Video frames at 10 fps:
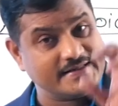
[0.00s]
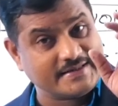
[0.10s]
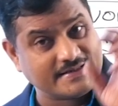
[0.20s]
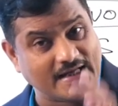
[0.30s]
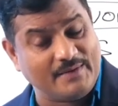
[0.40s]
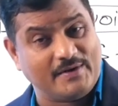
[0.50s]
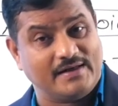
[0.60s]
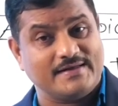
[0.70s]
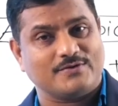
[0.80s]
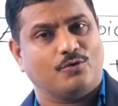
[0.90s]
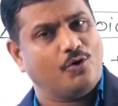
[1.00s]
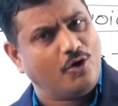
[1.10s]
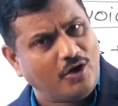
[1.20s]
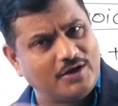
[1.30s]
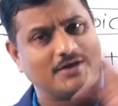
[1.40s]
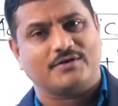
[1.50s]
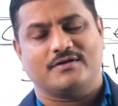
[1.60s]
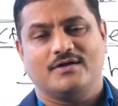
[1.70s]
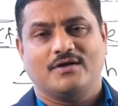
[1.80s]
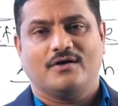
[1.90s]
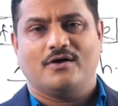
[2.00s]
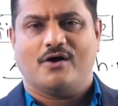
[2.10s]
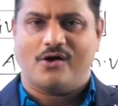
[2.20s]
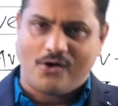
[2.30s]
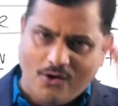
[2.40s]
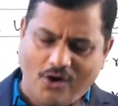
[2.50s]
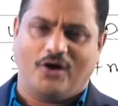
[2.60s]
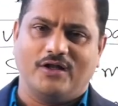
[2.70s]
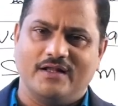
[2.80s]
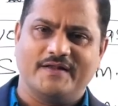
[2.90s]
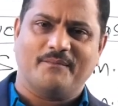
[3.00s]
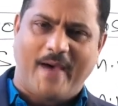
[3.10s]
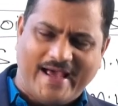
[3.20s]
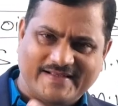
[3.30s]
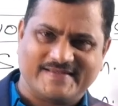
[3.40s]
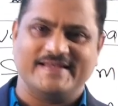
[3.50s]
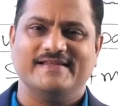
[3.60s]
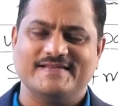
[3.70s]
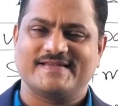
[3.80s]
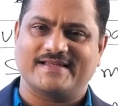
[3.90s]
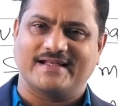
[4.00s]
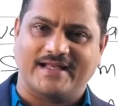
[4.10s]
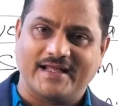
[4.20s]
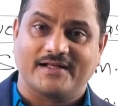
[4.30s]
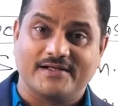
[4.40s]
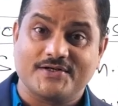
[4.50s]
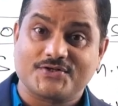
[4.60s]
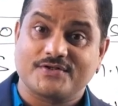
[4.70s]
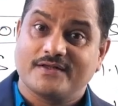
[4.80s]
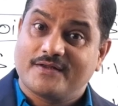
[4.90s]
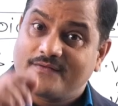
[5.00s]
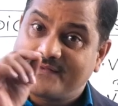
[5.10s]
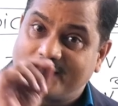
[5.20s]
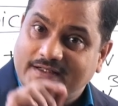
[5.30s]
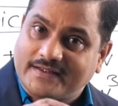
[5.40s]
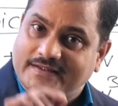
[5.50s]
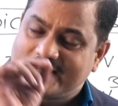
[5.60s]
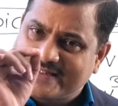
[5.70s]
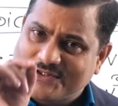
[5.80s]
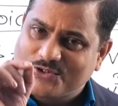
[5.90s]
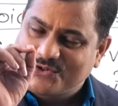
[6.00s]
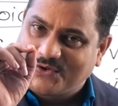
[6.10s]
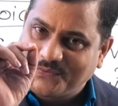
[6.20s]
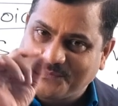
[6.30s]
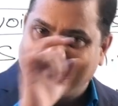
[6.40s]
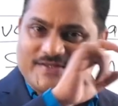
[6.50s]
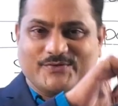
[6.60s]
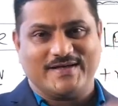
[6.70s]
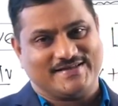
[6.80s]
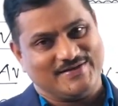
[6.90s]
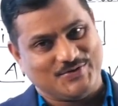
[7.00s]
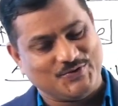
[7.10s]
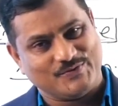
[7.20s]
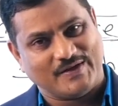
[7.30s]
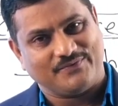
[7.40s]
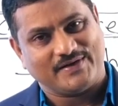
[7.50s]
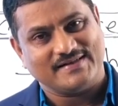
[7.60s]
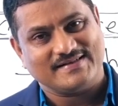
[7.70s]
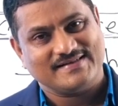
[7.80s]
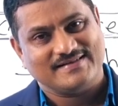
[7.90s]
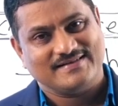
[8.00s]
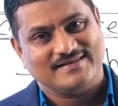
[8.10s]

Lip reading: in the dramas, or all the magazines and in English, their construction of passives is used, my friends.